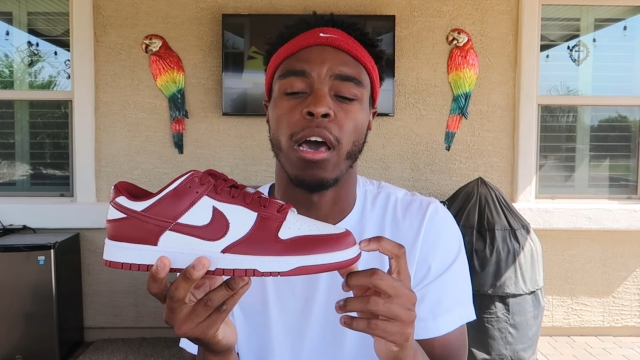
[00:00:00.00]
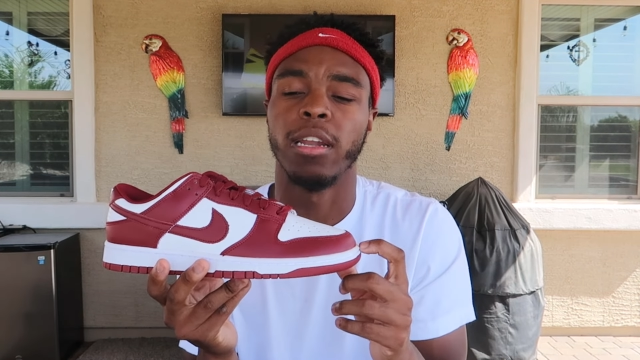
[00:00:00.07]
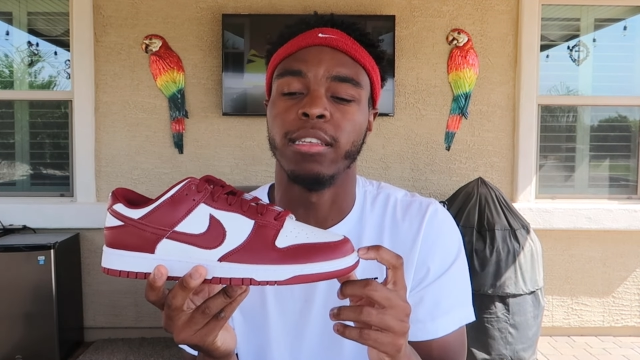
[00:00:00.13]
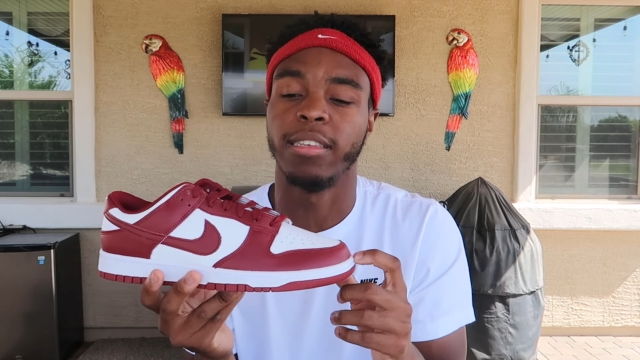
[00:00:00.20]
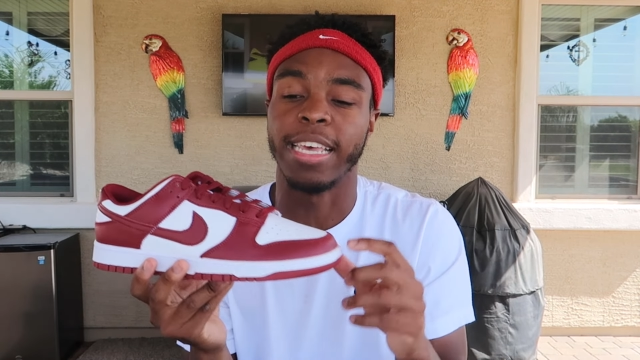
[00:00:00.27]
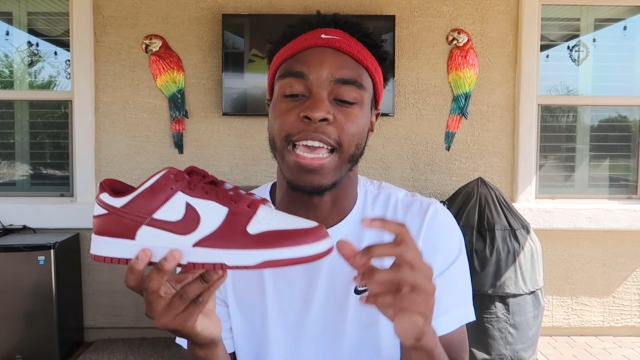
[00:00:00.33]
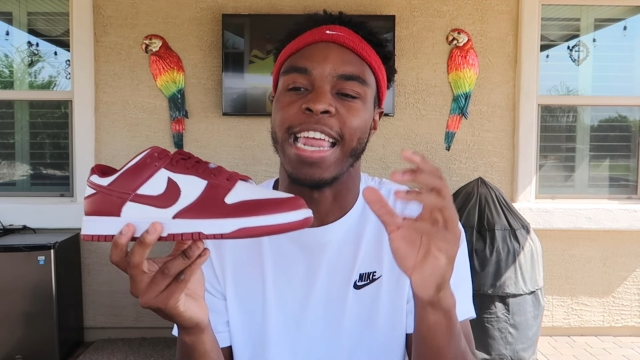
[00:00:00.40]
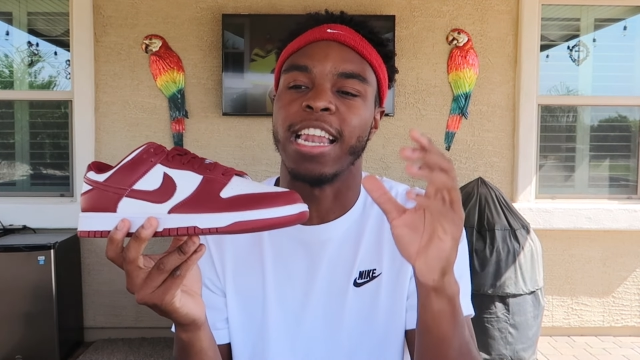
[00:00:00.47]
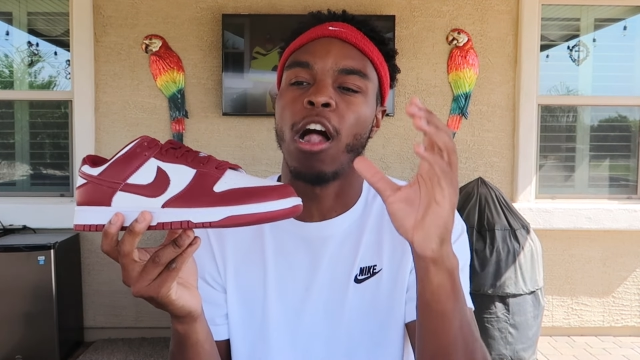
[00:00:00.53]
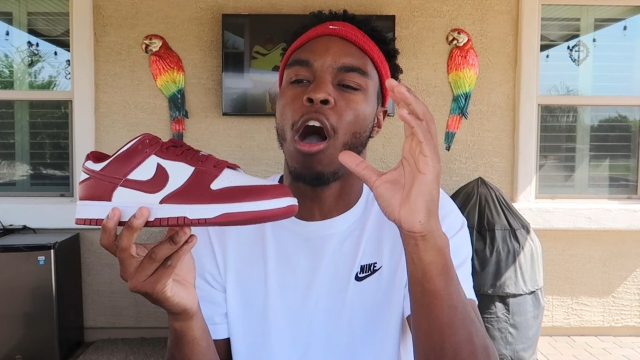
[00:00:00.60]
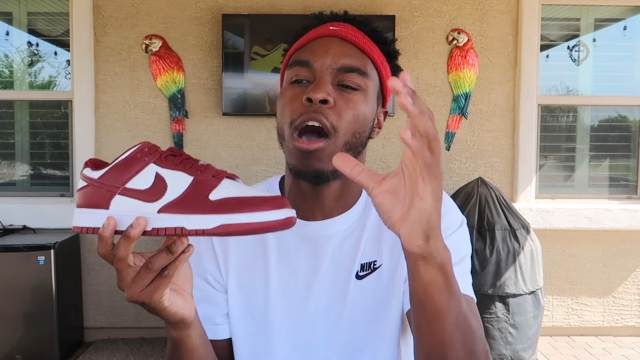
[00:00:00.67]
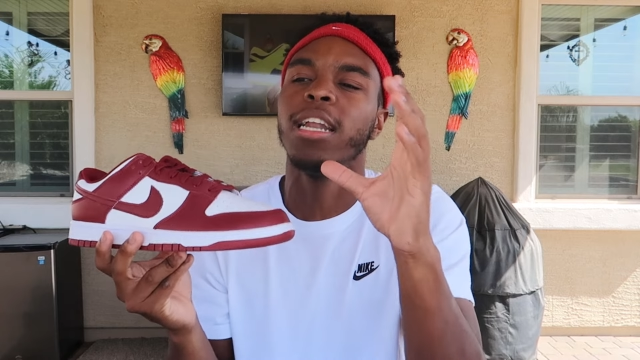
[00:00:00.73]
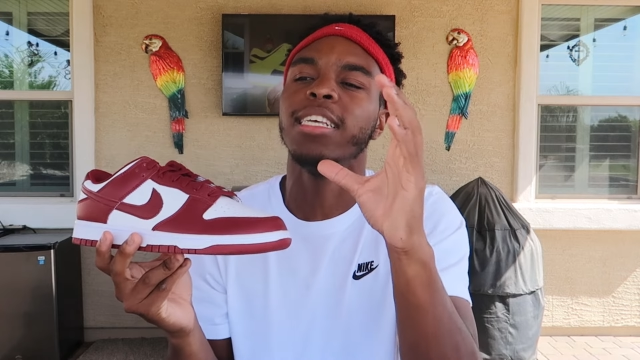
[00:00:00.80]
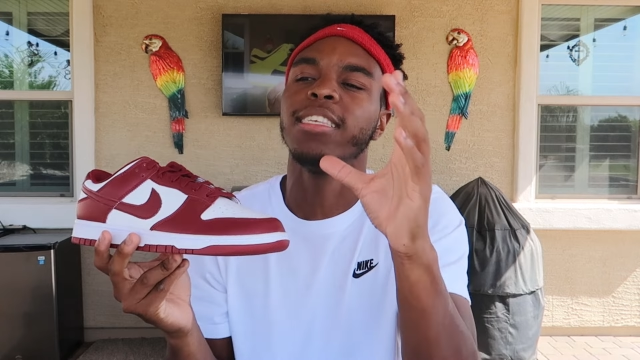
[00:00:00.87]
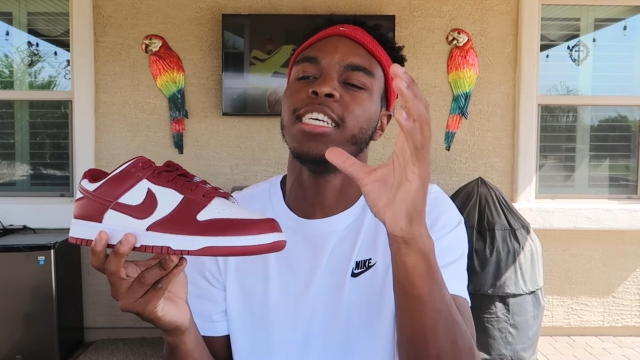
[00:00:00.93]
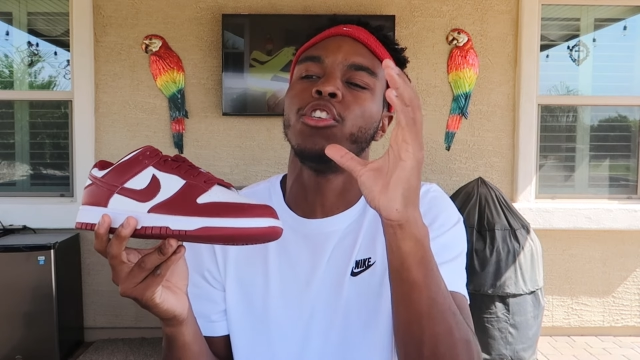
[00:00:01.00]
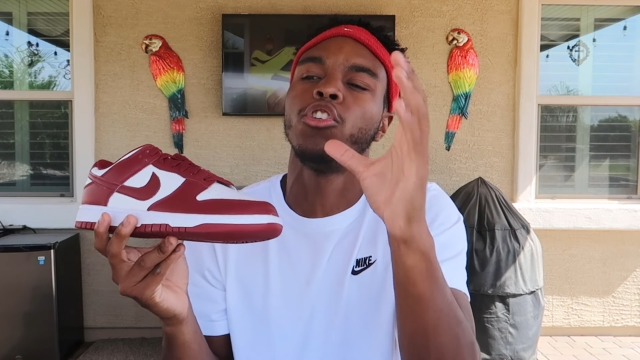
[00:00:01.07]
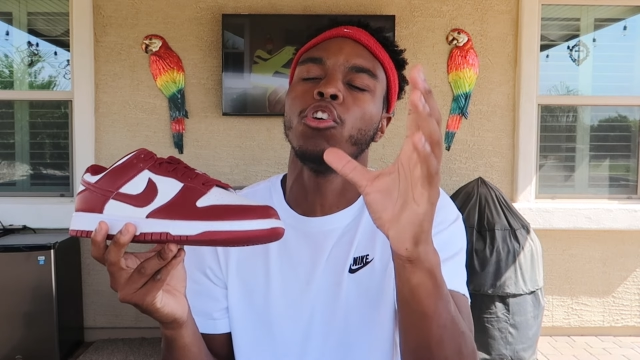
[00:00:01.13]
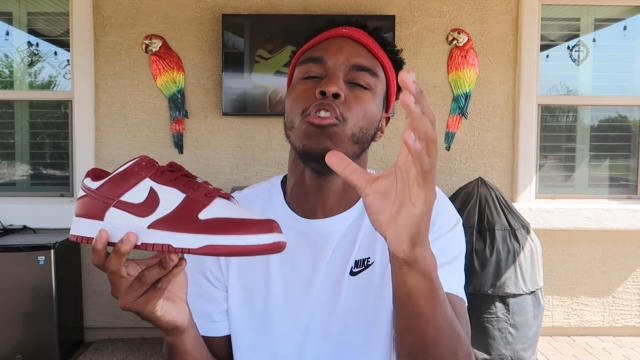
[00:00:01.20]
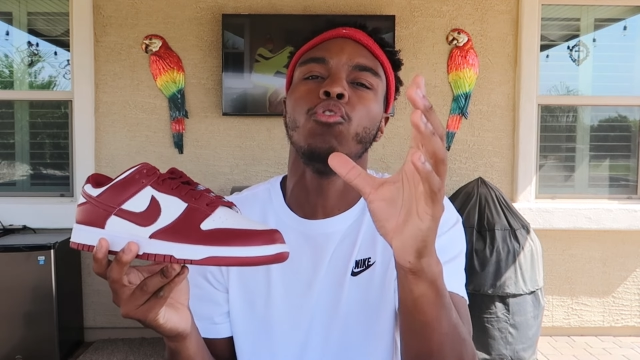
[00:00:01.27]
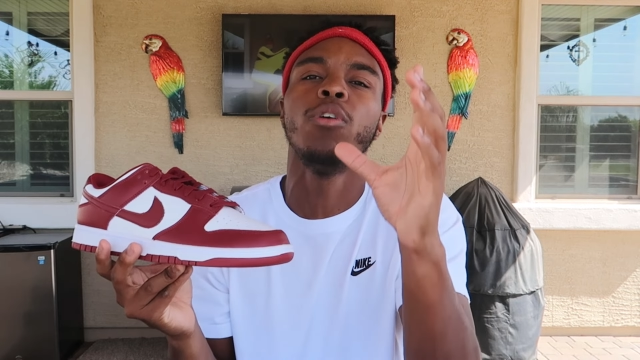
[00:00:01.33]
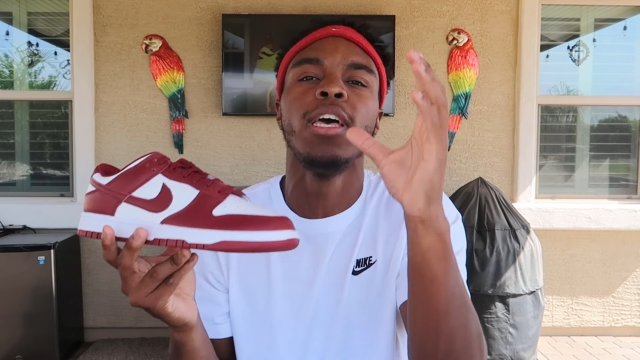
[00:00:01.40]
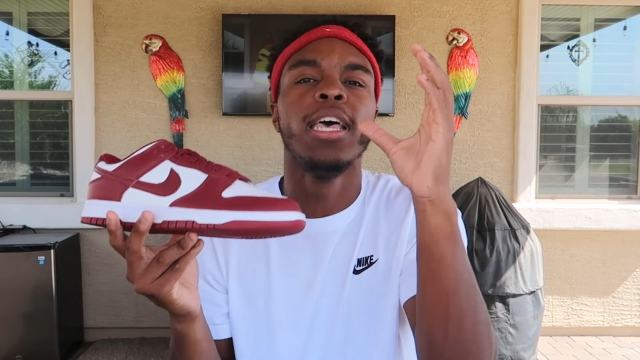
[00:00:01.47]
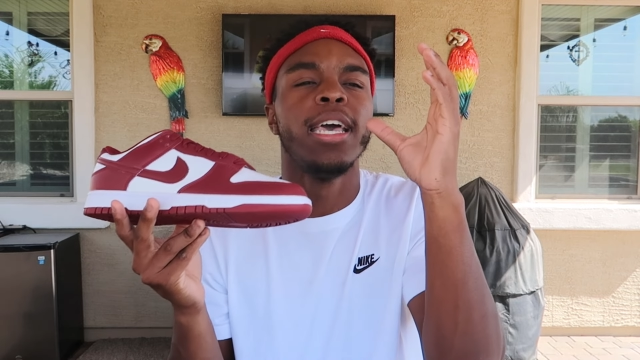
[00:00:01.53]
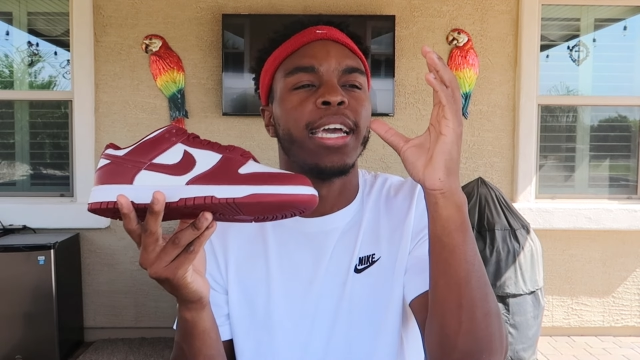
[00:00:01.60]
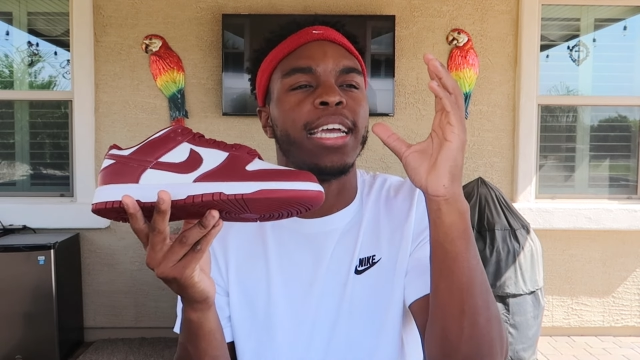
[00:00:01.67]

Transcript: honestly, and honestly too,